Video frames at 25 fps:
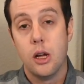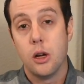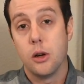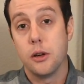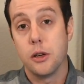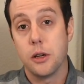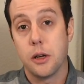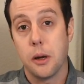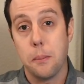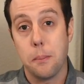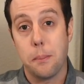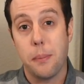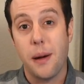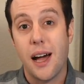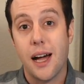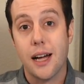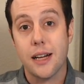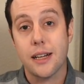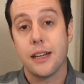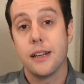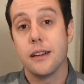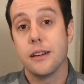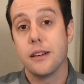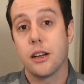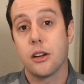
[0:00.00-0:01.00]
where you can
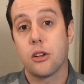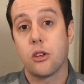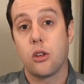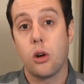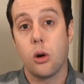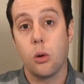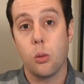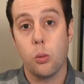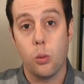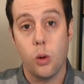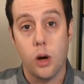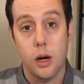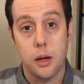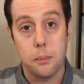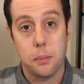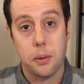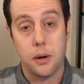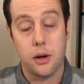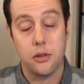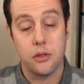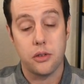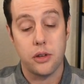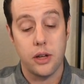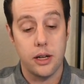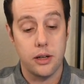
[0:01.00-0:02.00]
pocket an extra
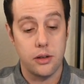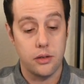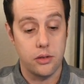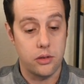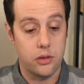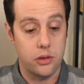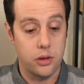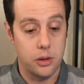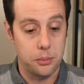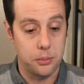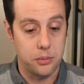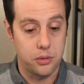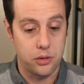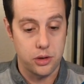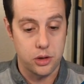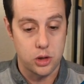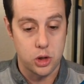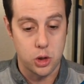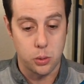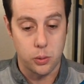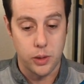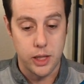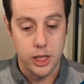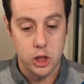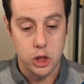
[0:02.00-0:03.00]
1% in some
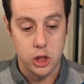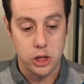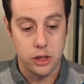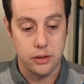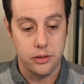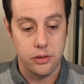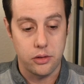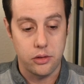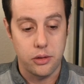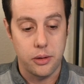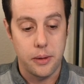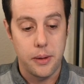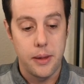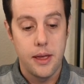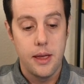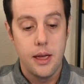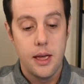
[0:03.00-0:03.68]
situations.